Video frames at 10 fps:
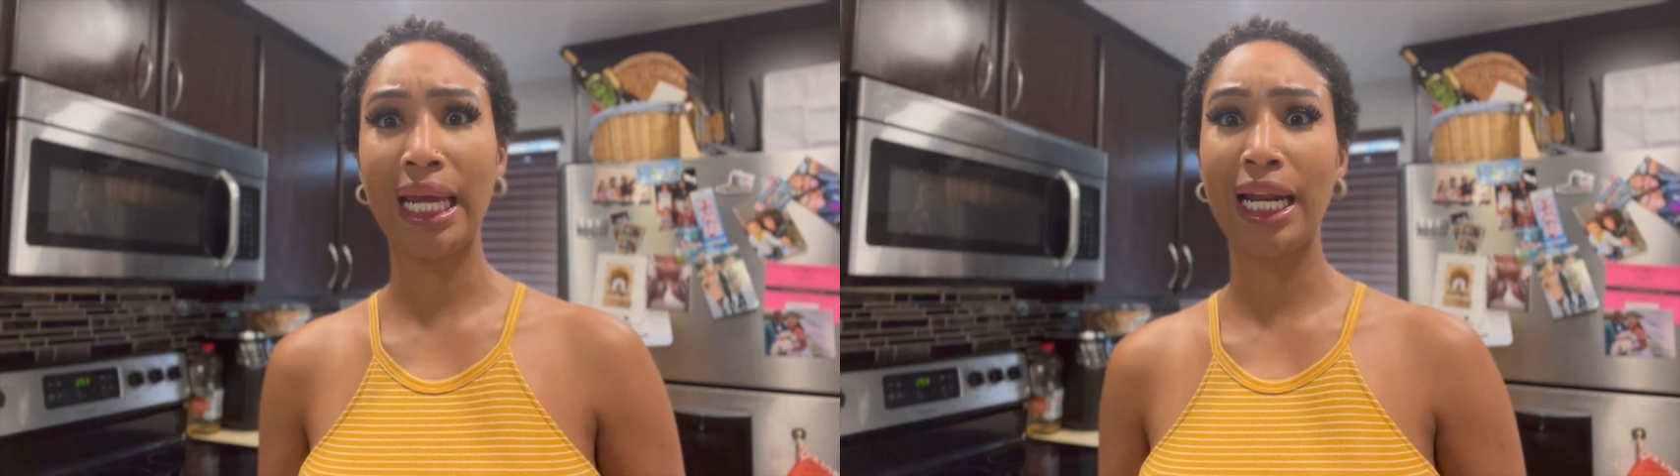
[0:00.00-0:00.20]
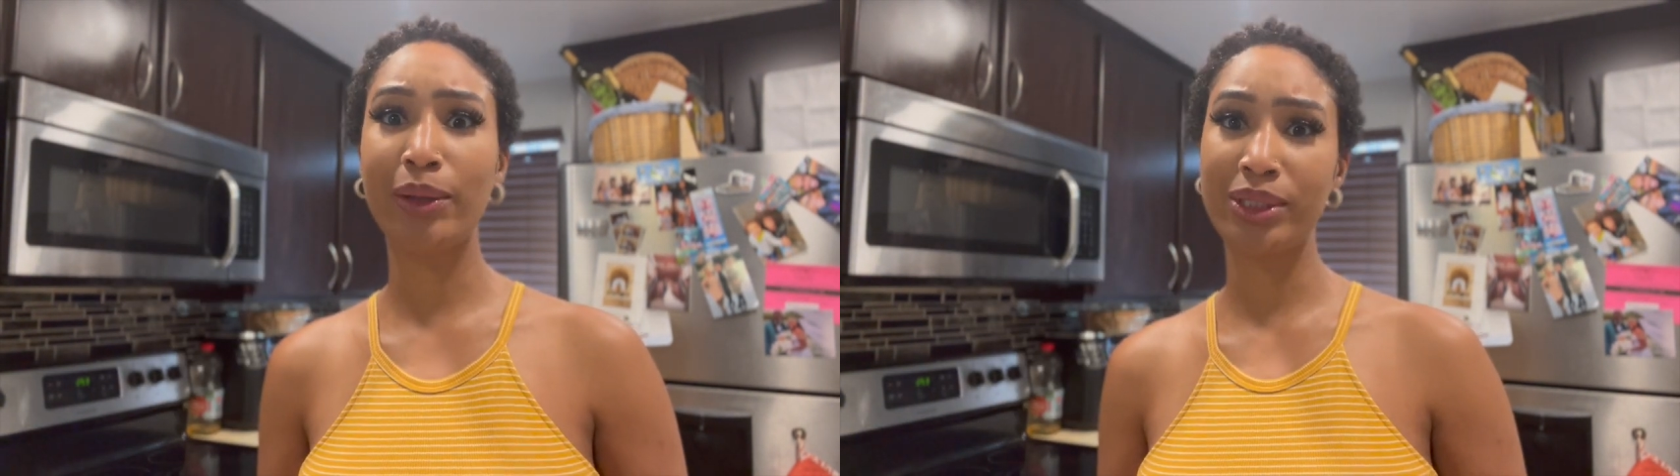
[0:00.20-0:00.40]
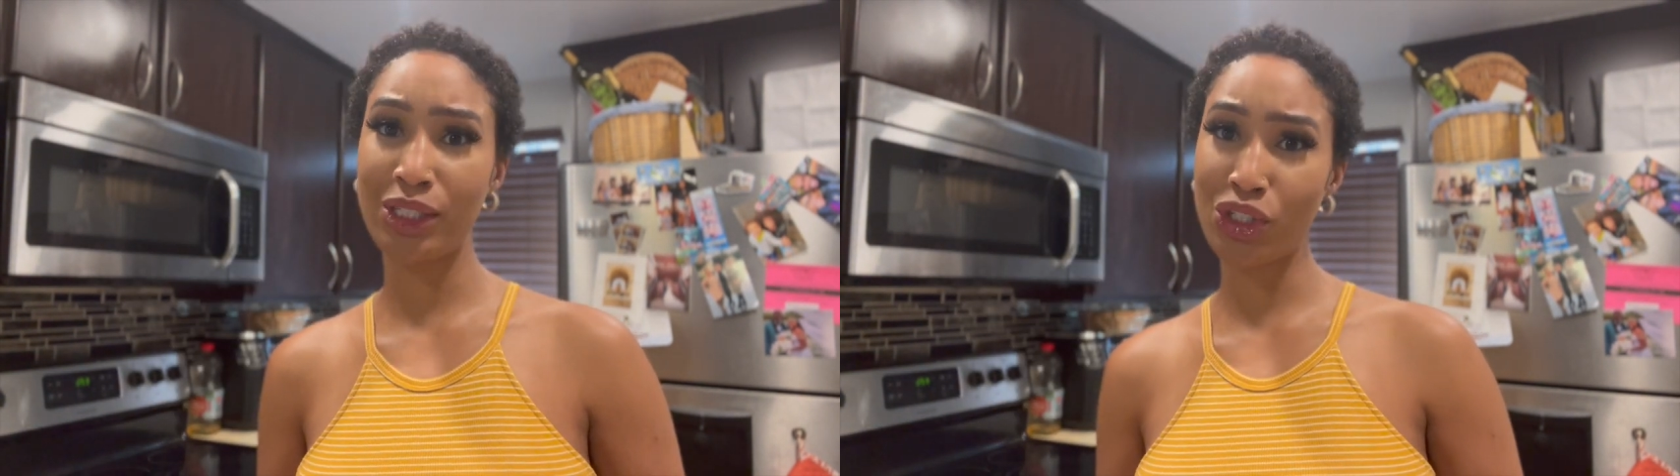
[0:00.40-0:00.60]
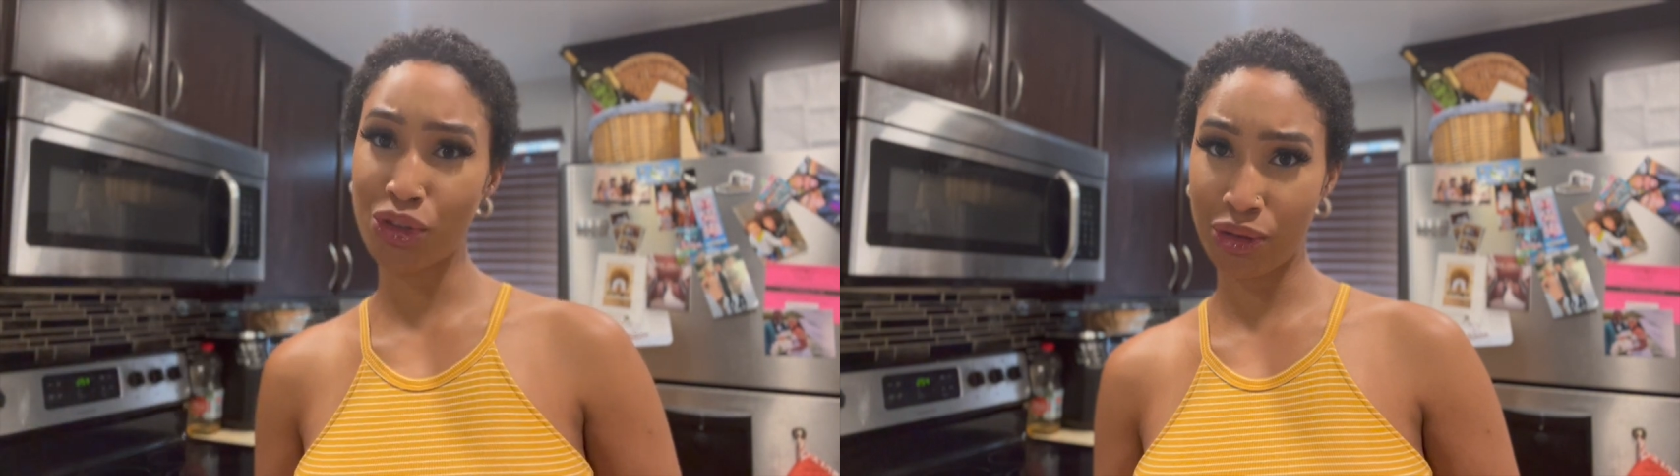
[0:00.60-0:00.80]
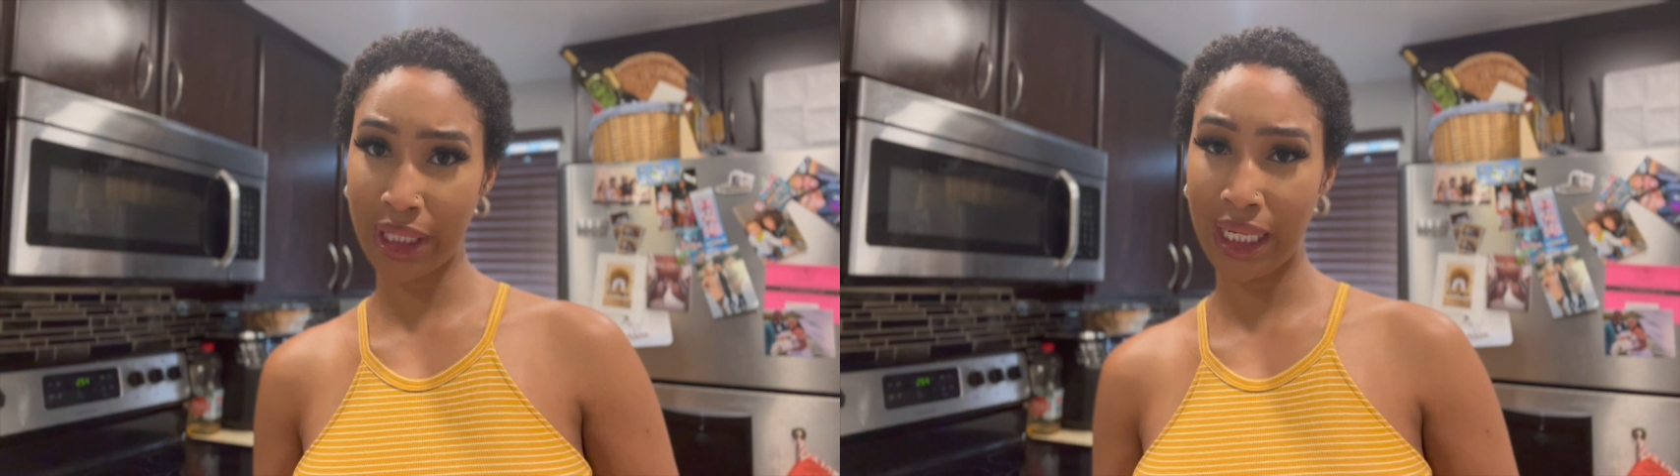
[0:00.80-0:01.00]
and I was
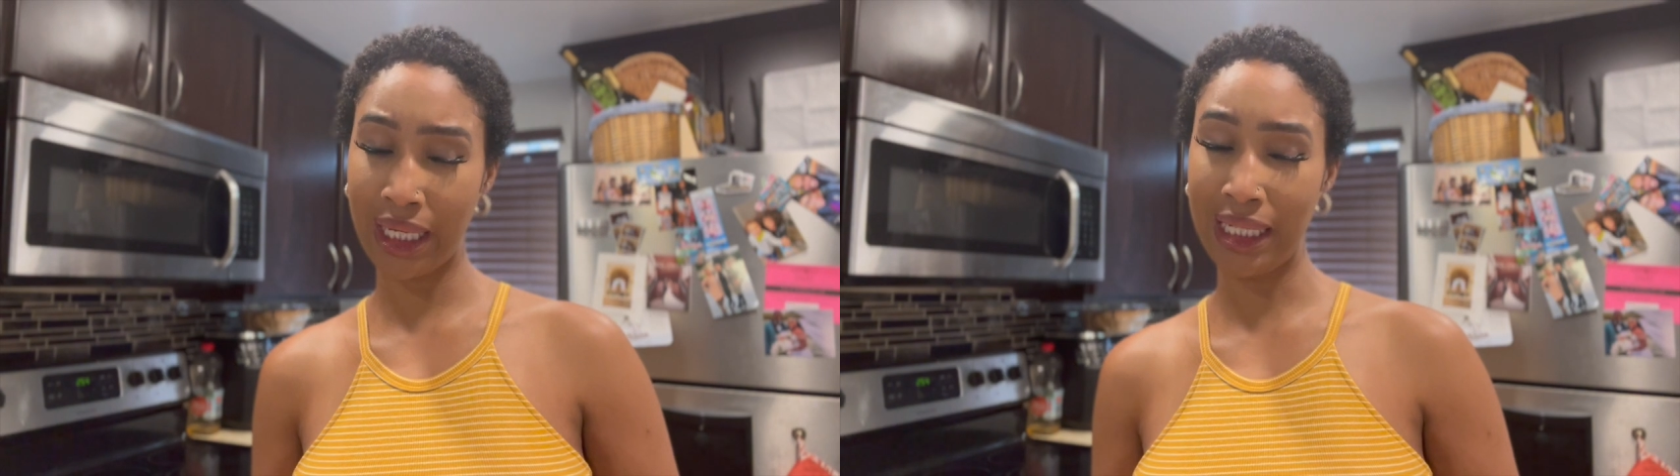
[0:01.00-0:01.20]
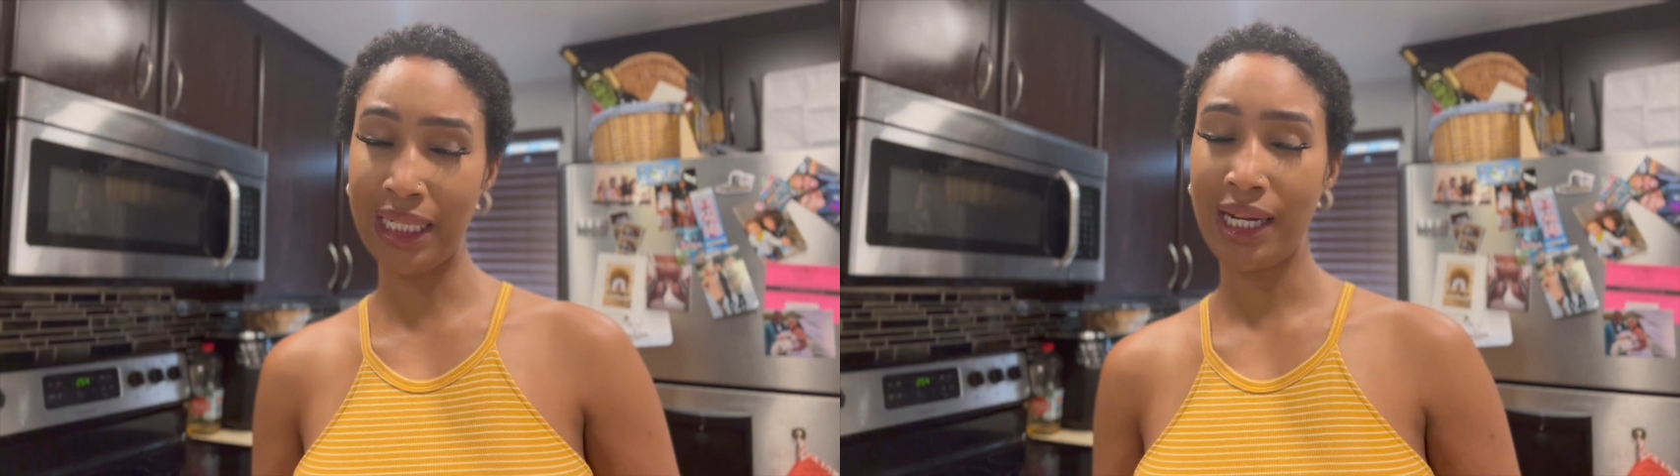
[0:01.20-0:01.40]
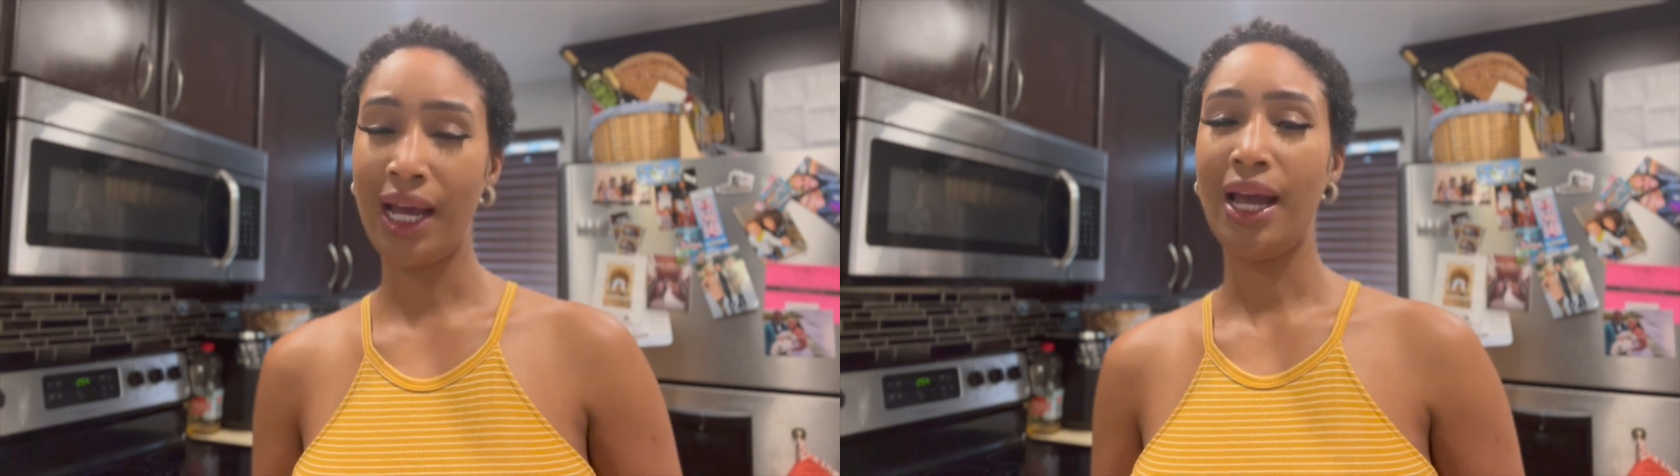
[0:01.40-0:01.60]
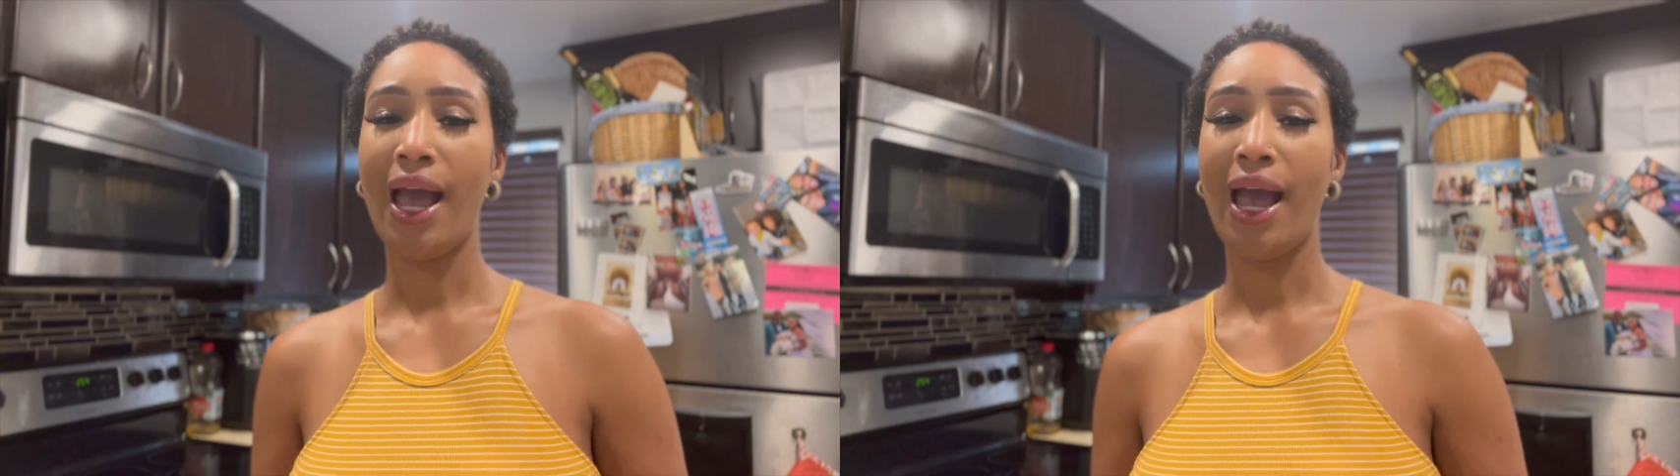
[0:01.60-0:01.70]
intrigued,